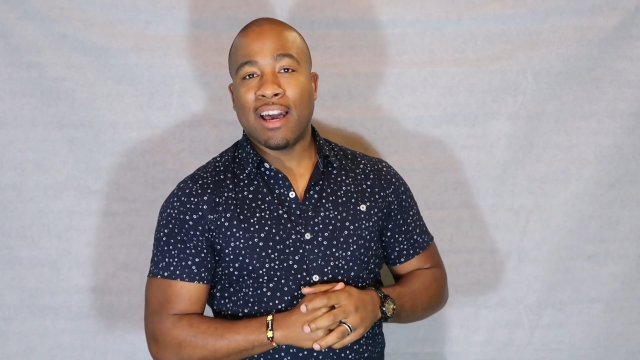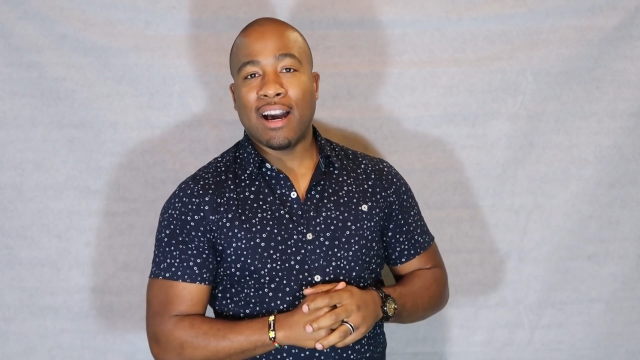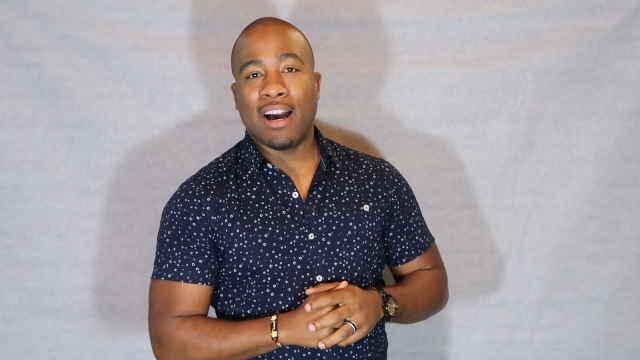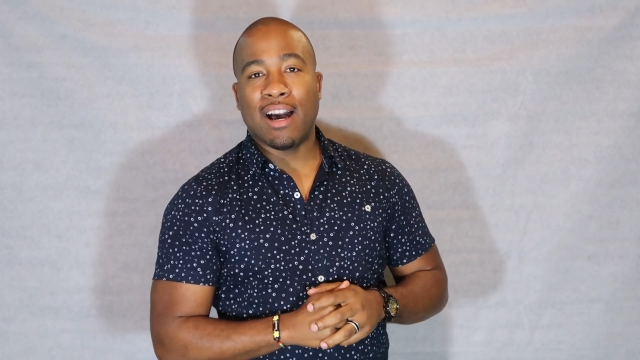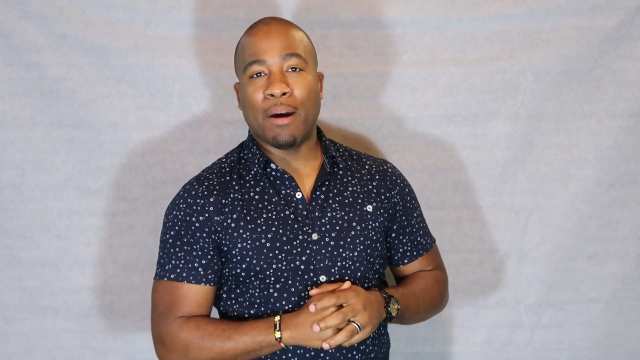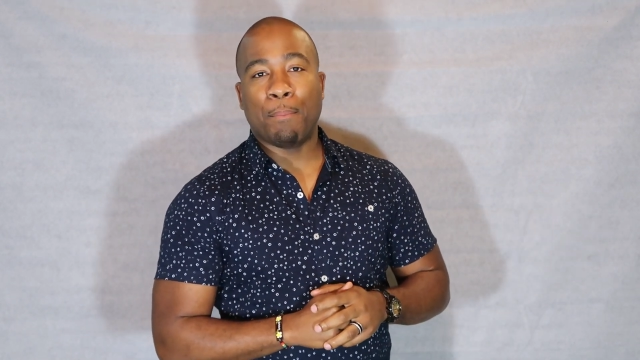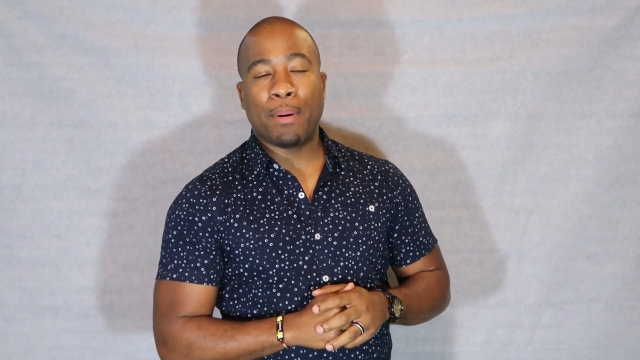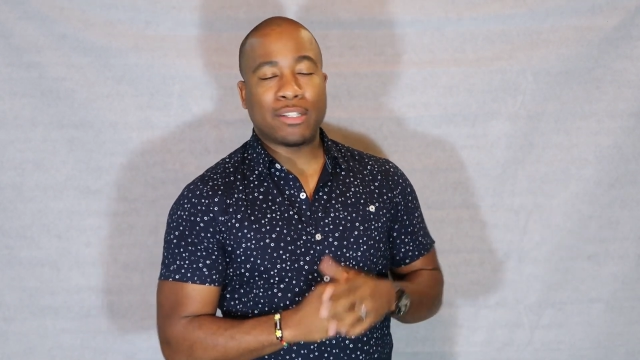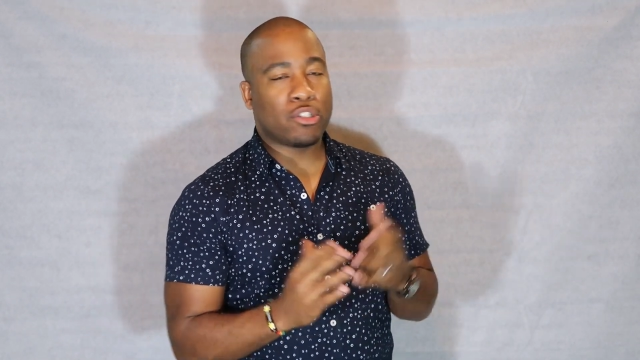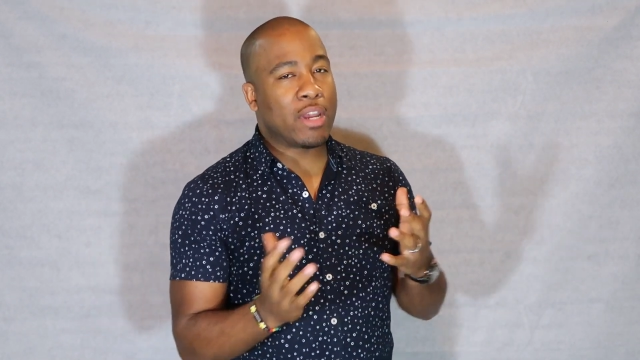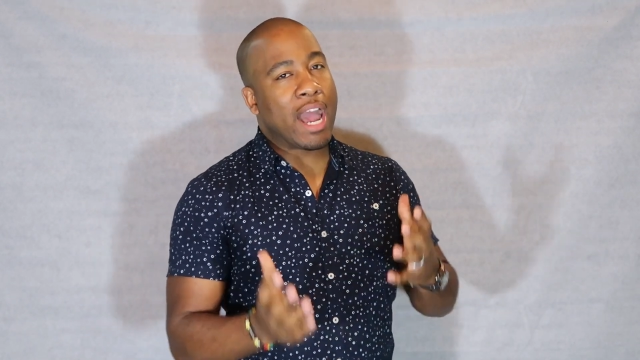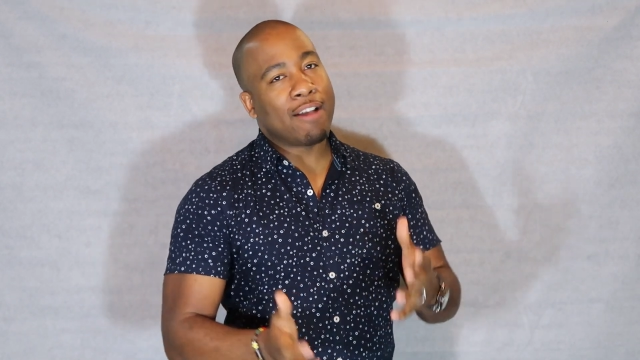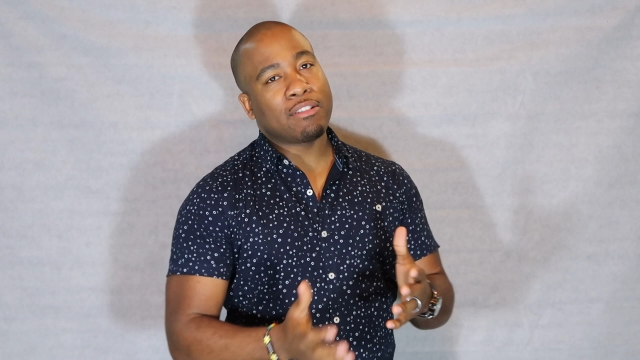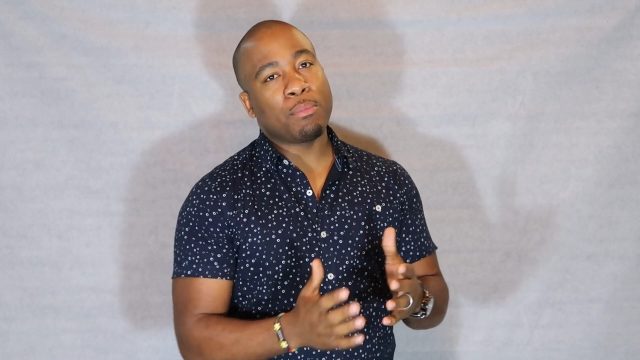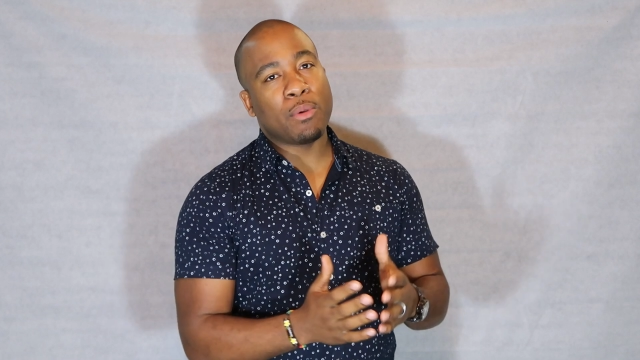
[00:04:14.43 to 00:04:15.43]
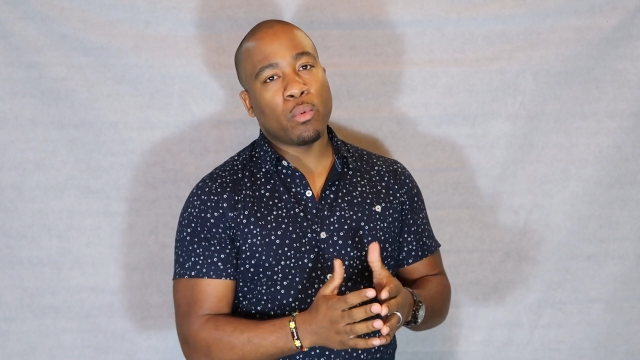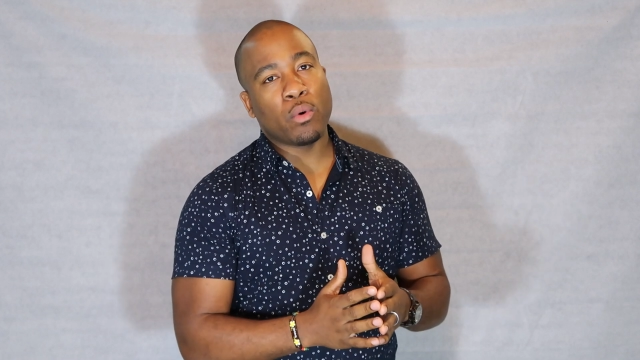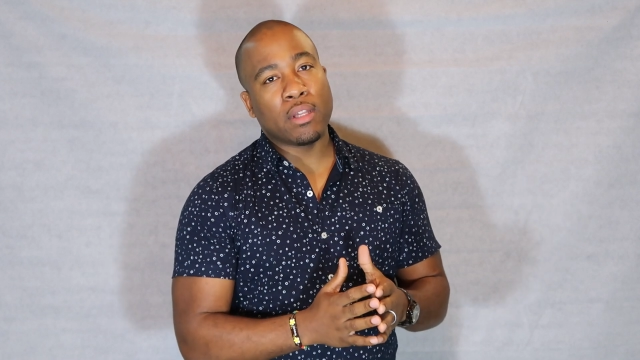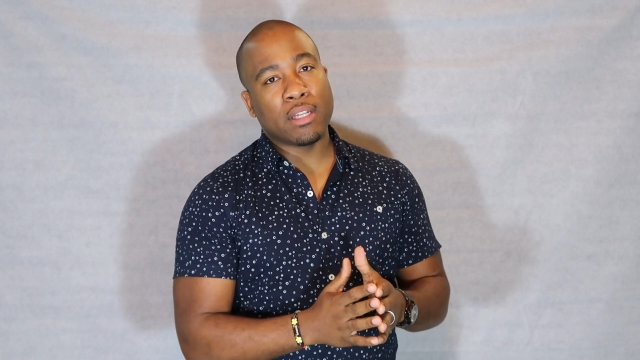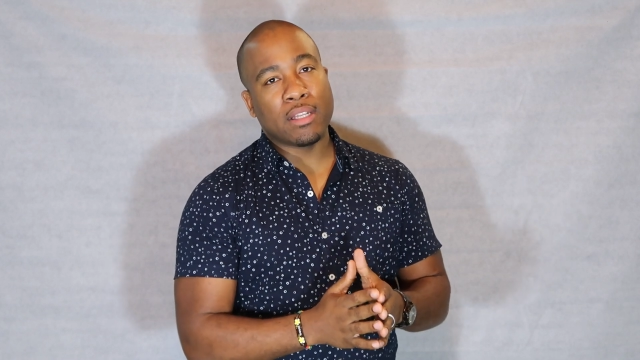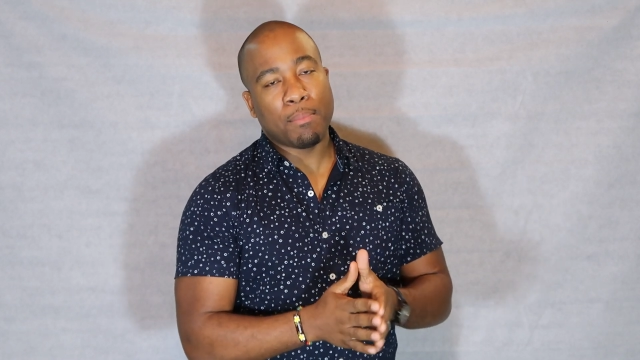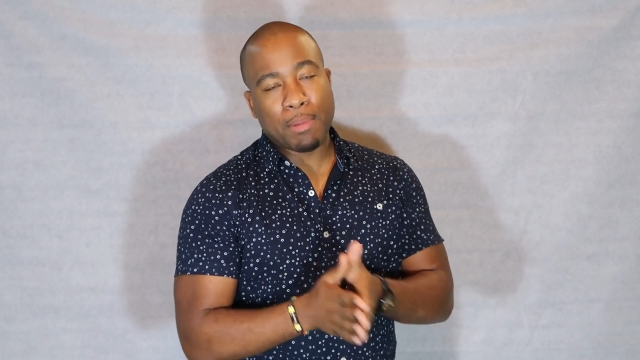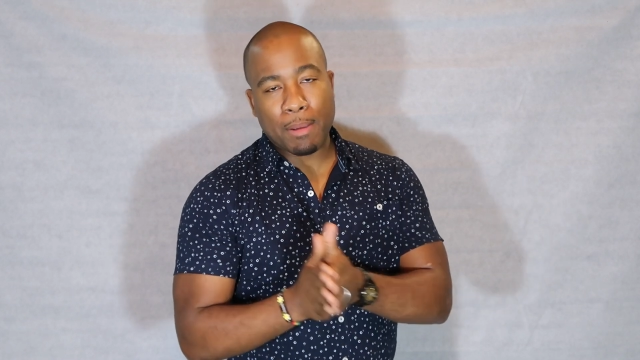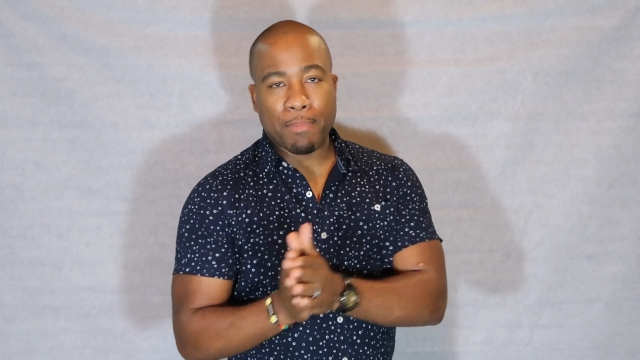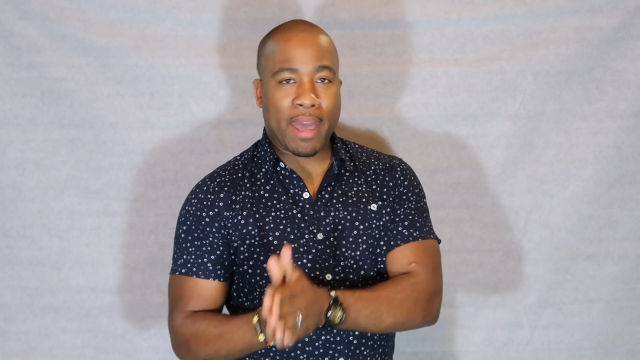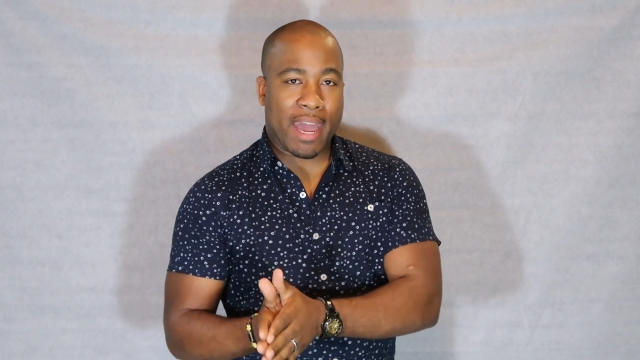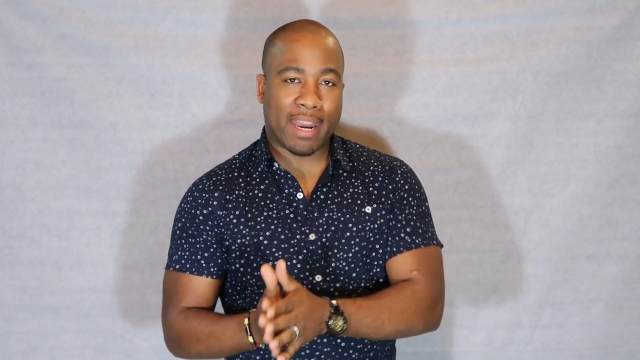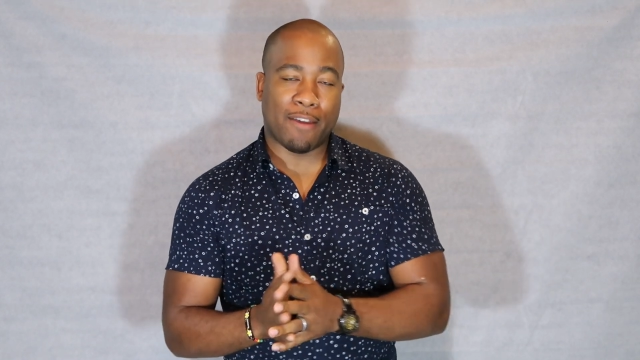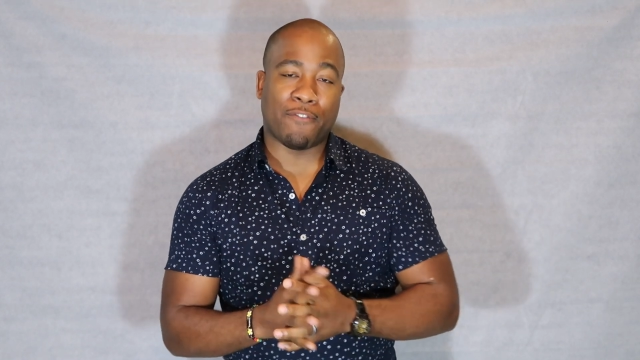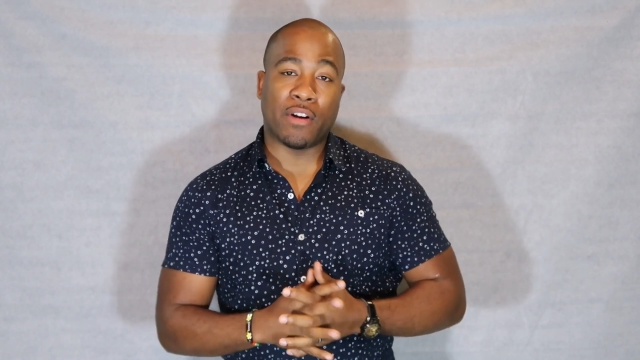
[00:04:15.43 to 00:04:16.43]
but you have to be willing to be
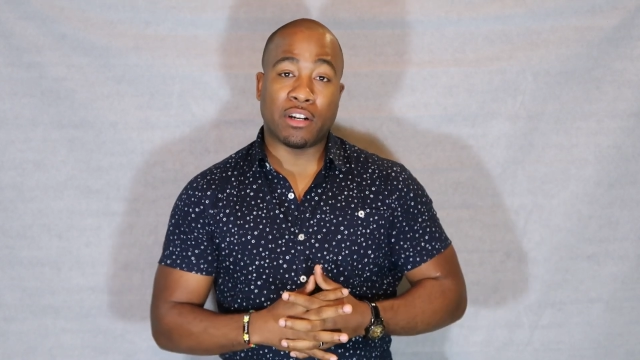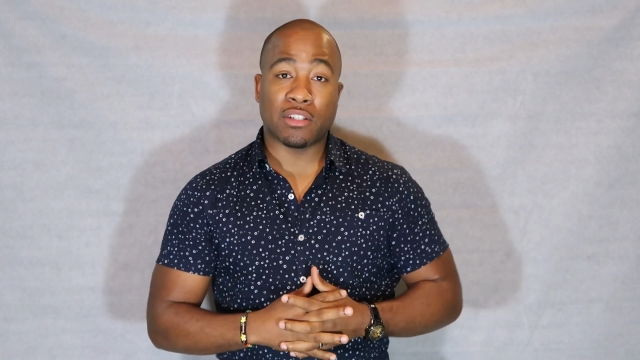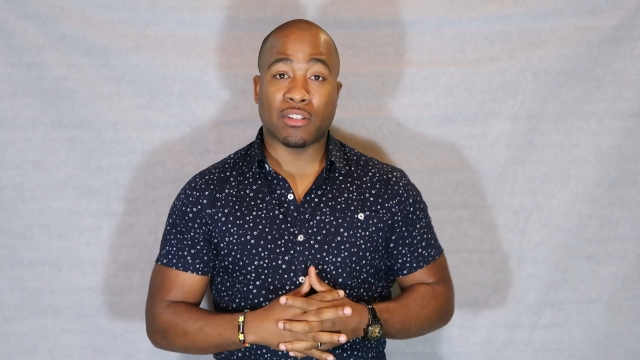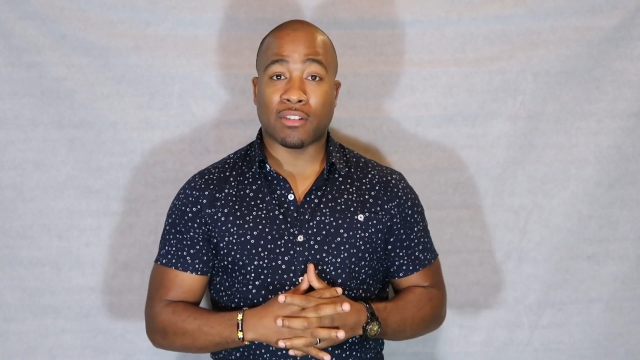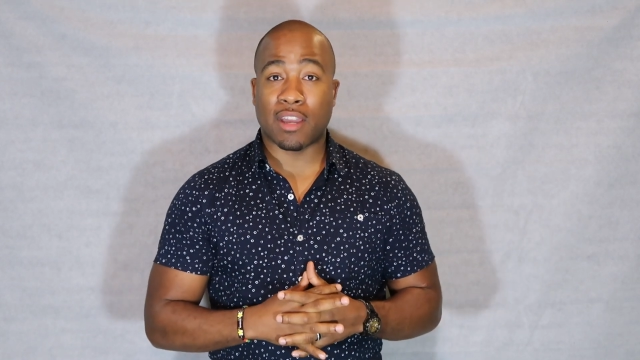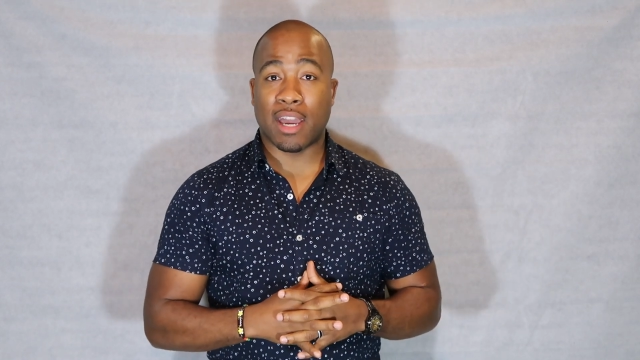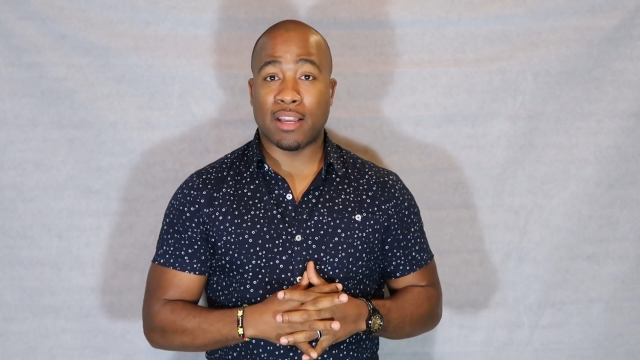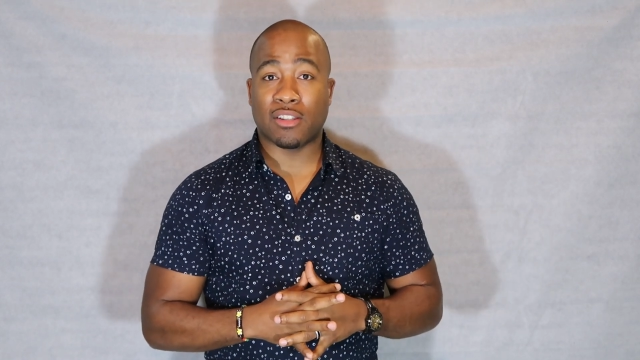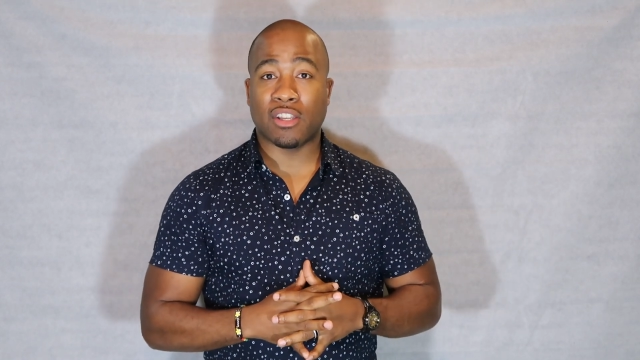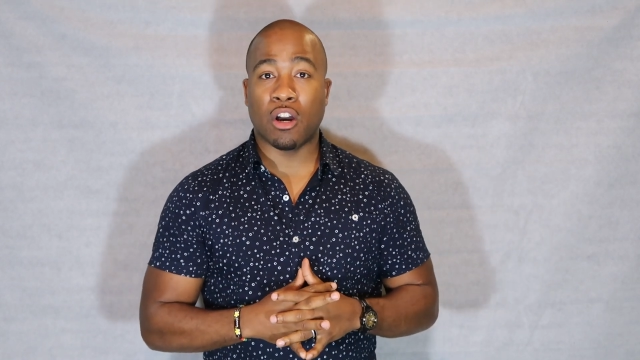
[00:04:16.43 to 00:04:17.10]
bad at first, okay?